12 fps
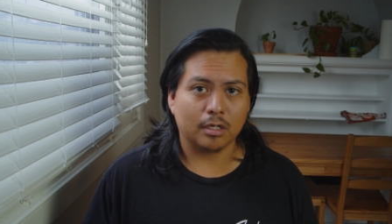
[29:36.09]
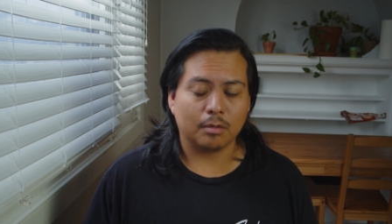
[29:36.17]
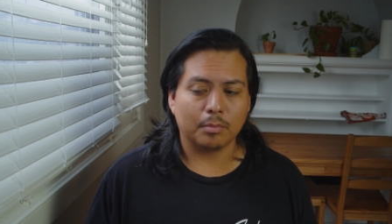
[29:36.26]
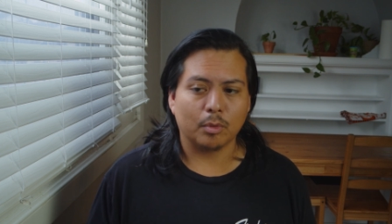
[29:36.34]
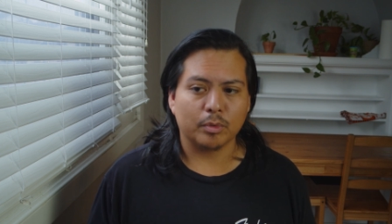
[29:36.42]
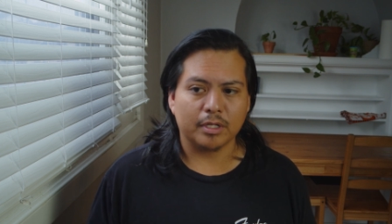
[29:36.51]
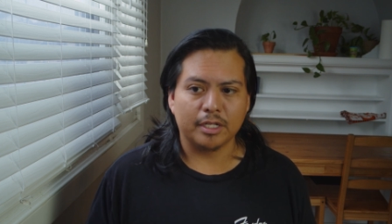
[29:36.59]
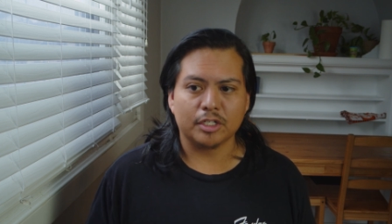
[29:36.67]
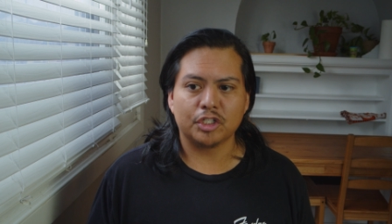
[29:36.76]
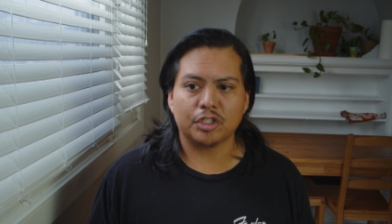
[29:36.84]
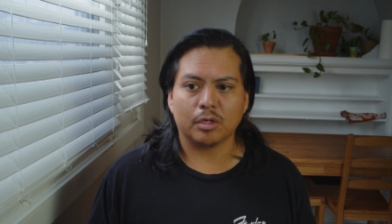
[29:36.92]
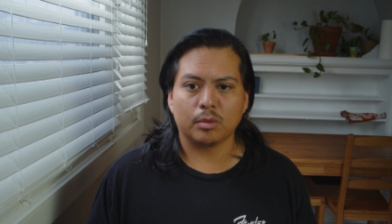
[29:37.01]
But with
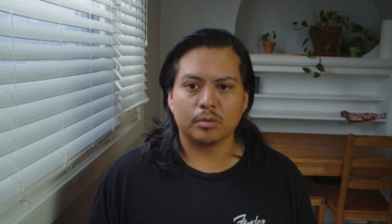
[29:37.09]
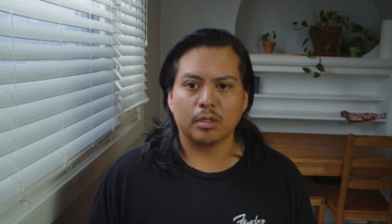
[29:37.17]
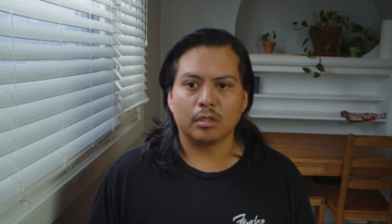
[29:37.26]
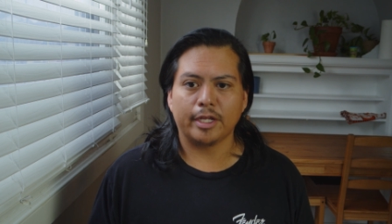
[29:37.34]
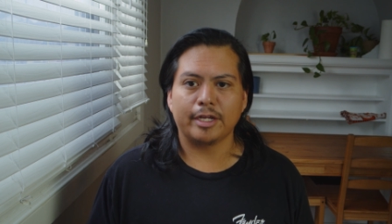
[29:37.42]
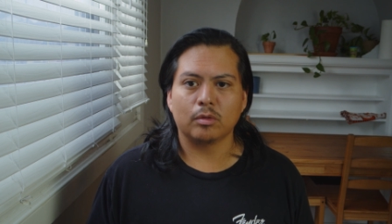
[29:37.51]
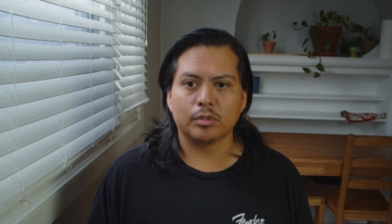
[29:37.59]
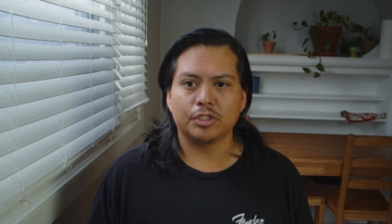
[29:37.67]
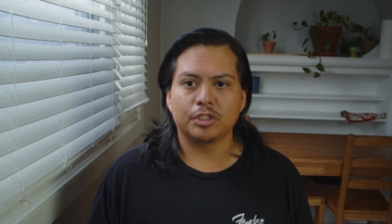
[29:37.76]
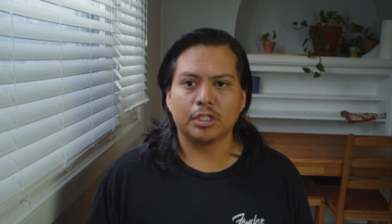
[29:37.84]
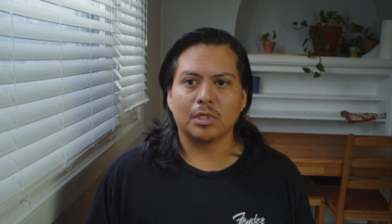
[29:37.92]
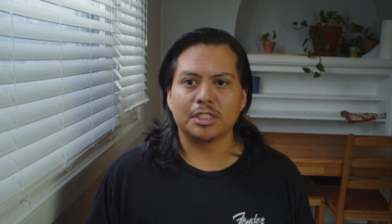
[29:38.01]
this show, the
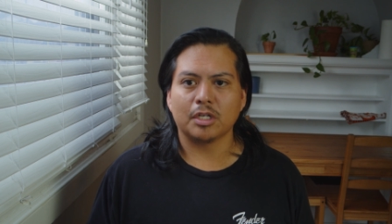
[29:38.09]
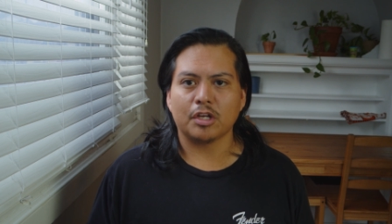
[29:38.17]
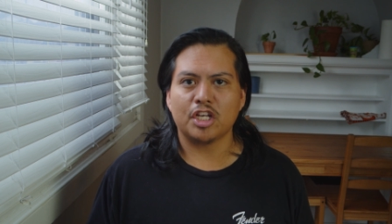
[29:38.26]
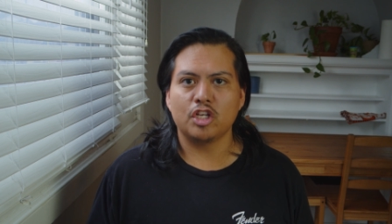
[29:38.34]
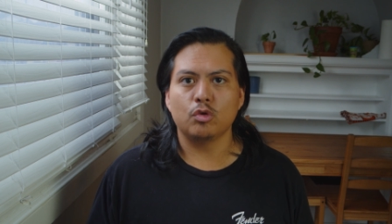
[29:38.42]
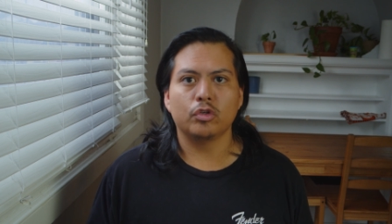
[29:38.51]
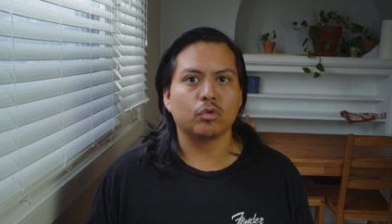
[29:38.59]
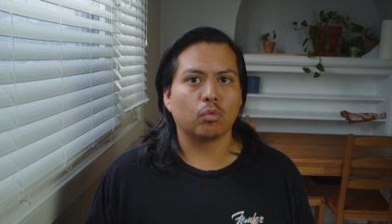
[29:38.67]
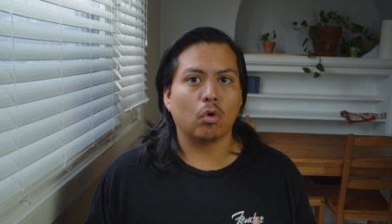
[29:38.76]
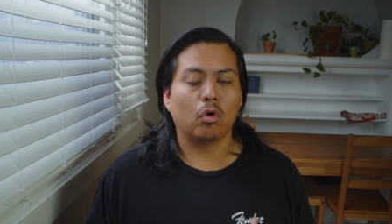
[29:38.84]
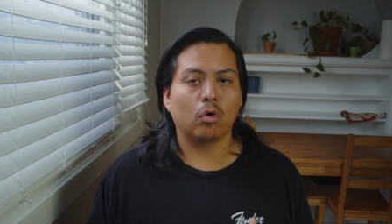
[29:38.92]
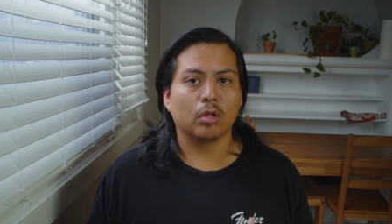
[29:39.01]
language plays a huge
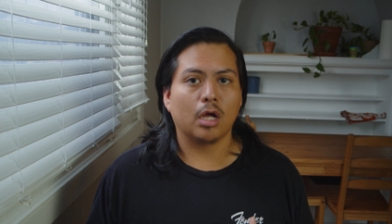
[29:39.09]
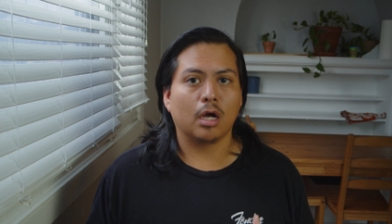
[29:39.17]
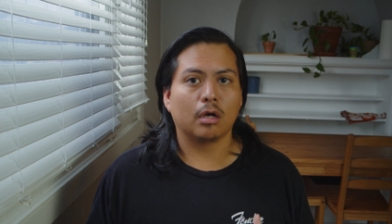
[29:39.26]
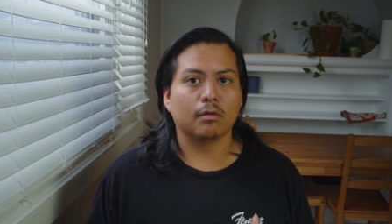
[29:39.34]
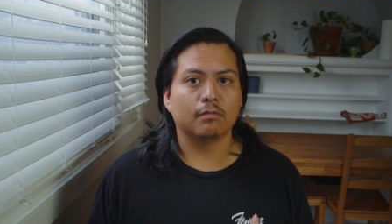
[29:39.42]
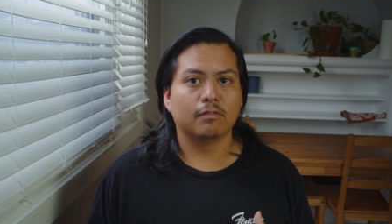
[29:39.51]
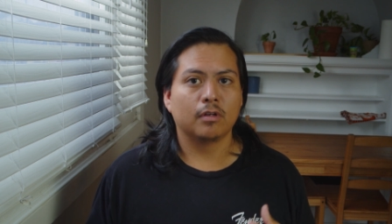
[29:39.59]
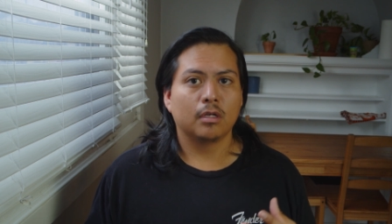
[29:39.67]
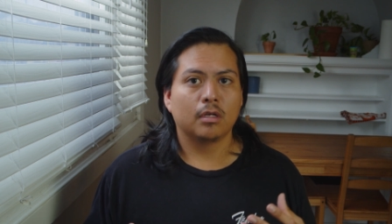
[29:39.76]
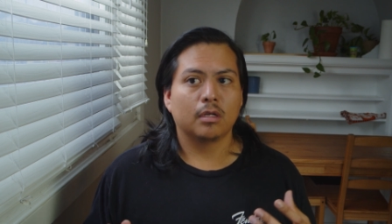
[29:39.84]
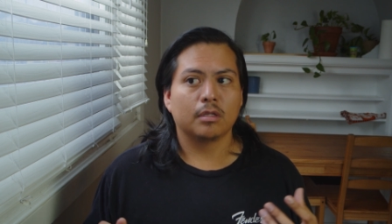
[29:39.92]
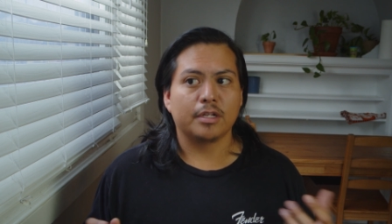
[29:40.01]
role of
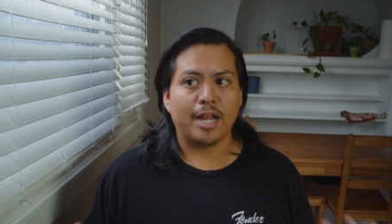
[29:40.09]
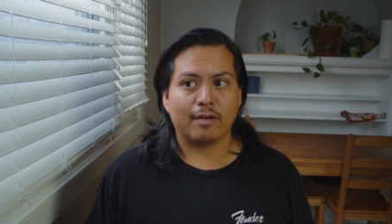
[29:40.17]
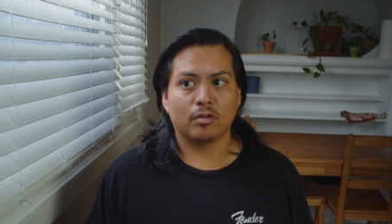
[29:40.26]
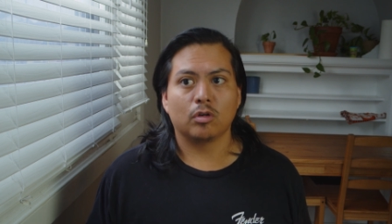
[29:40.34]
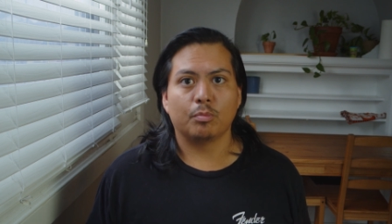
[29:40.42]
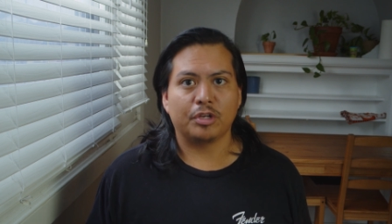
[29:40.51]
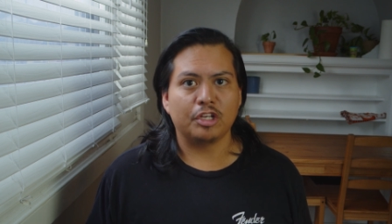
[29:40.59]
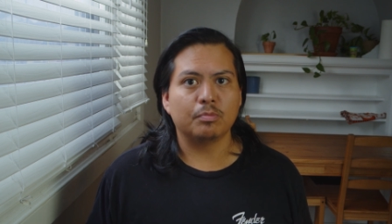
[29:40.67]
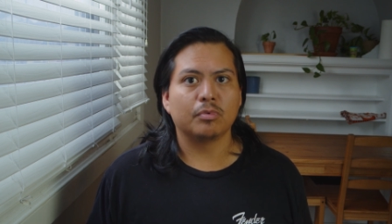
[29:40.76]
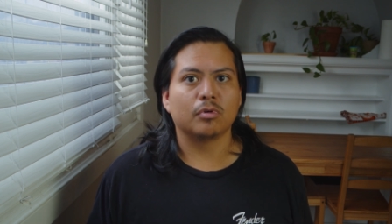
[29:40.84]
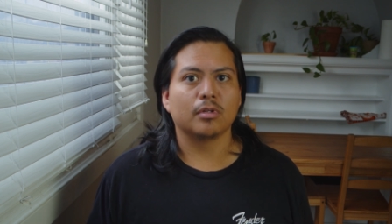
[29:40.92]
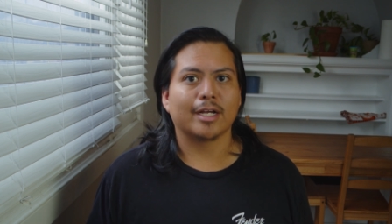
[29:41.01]
the Navajo
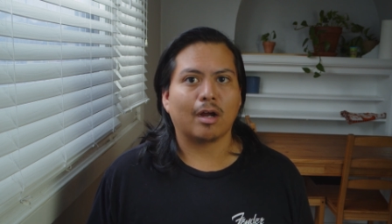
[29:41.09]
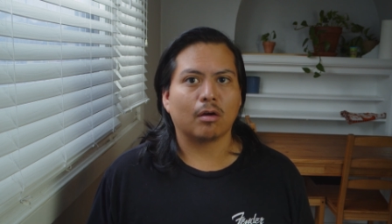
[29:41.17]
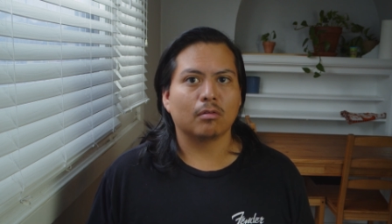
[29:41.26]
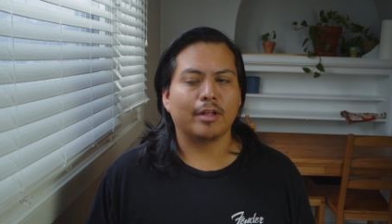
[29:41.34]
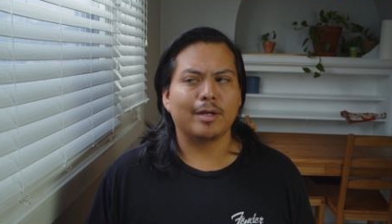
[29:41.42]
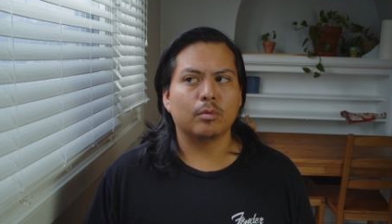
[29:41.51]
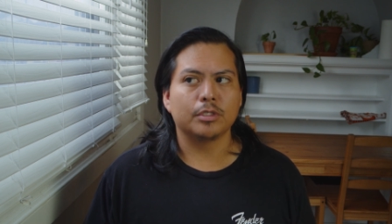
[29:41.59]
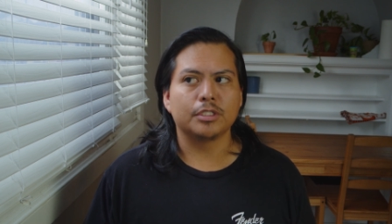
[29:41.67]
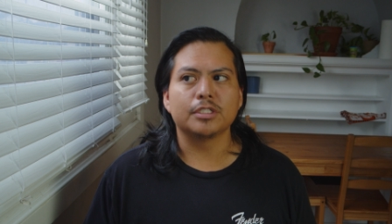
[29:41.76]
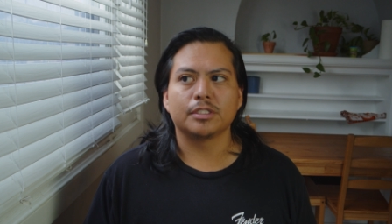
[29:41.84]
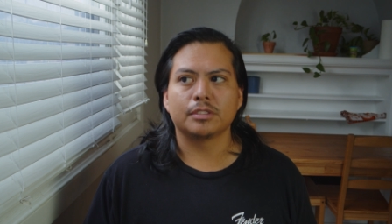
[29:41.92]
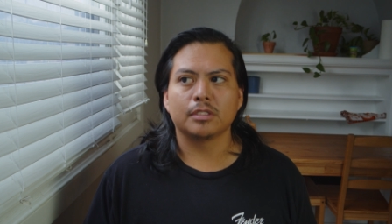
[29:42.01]
people. Like, our language
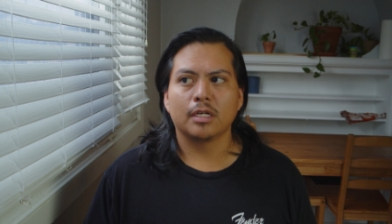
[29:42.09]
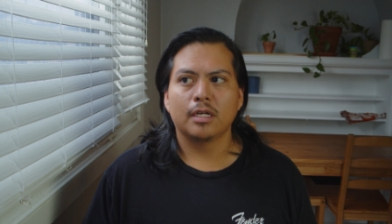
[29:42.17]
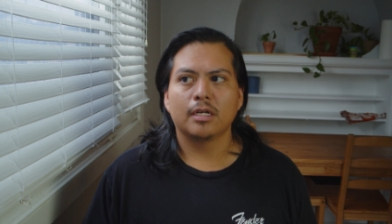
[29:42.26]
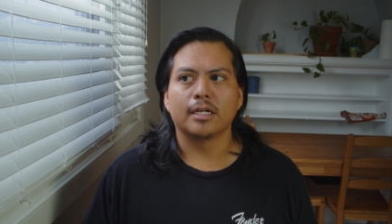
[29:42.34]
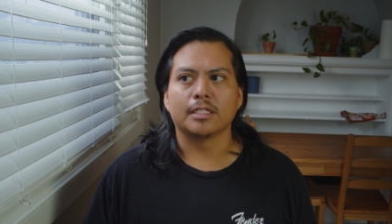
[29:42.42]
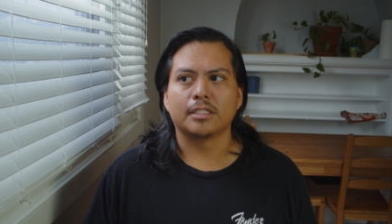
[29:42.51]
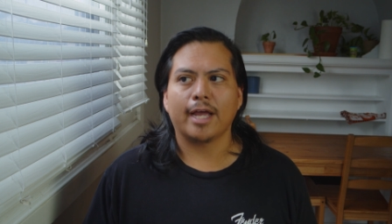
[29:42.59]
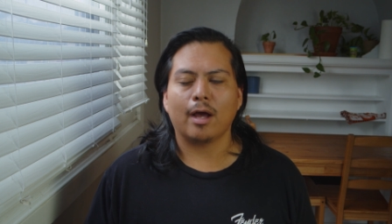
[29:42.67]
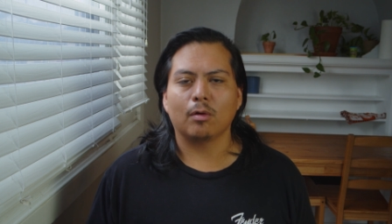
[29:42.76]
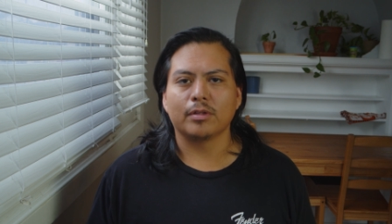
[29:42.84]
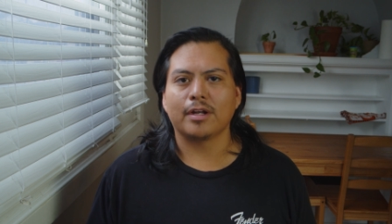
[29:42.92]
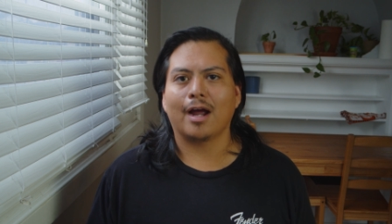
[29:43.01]
is
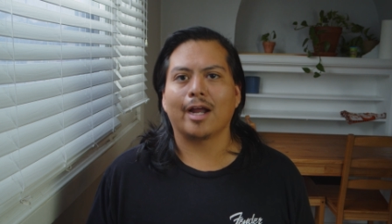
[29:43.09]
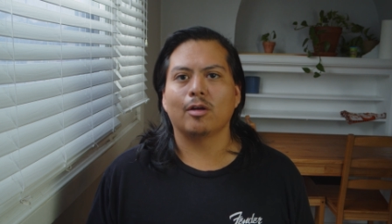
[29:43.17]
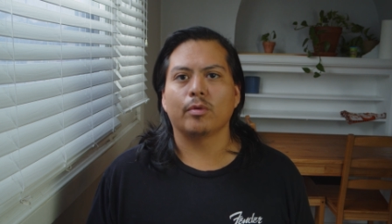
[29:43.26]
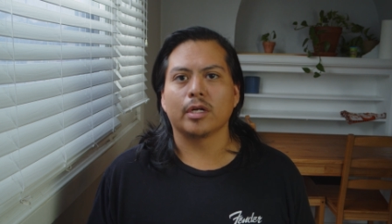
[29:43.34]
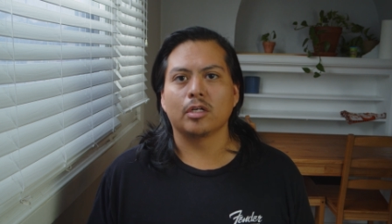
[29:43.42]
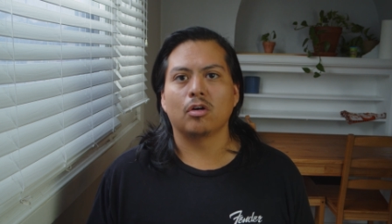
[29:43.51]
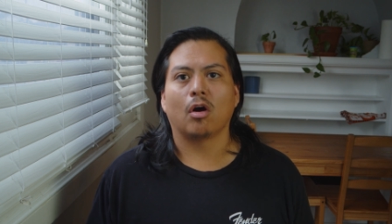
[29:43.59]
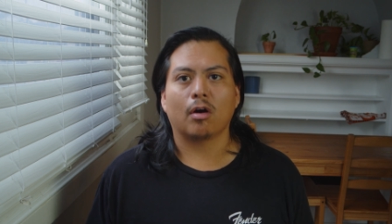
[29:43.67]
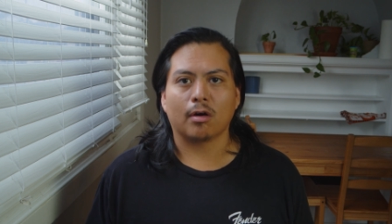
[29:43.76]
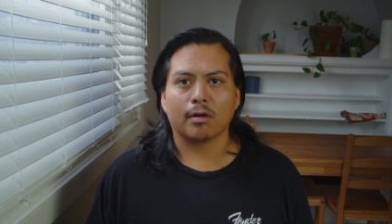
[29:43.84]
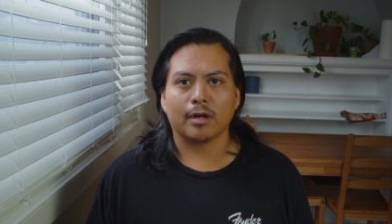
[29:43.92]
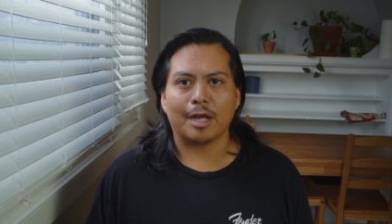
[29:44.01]
held in high
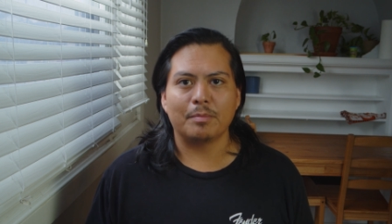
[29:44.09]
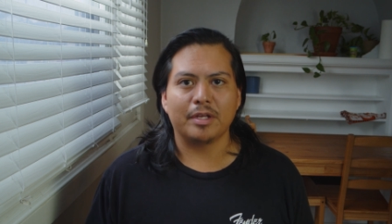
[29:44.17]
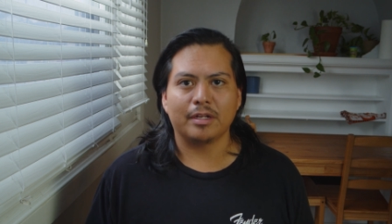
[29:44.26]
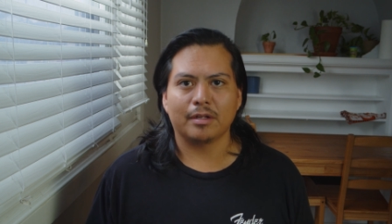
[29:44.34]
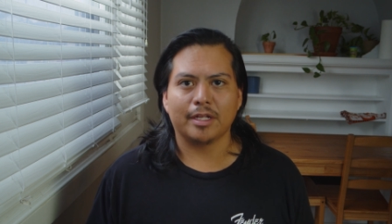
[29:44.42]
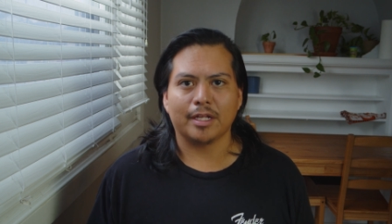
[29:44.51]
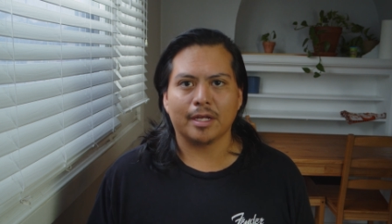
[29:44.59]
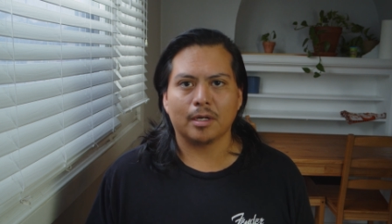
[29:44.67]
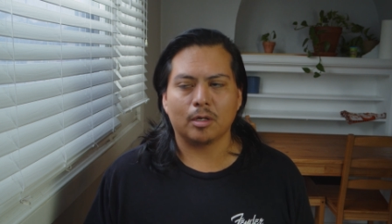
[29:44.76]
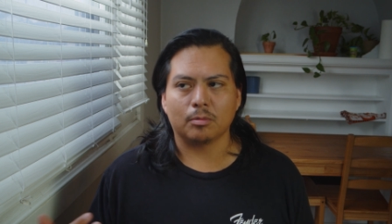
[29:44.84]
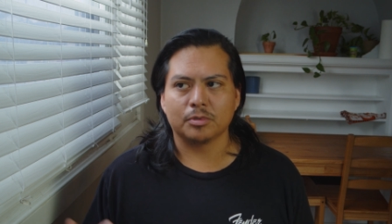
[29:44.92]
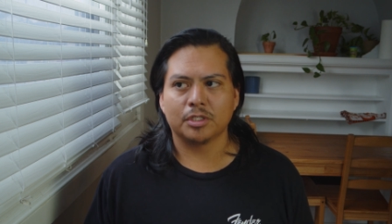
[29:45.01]
regard. I mean, it
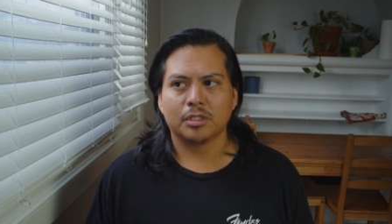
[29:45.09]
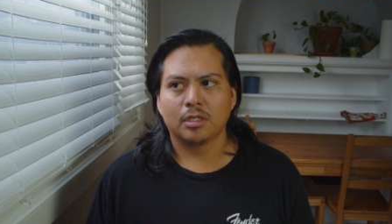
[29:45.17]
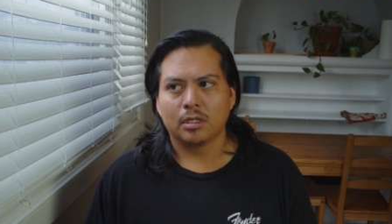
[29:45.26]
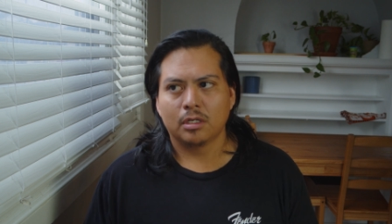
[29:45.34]
helped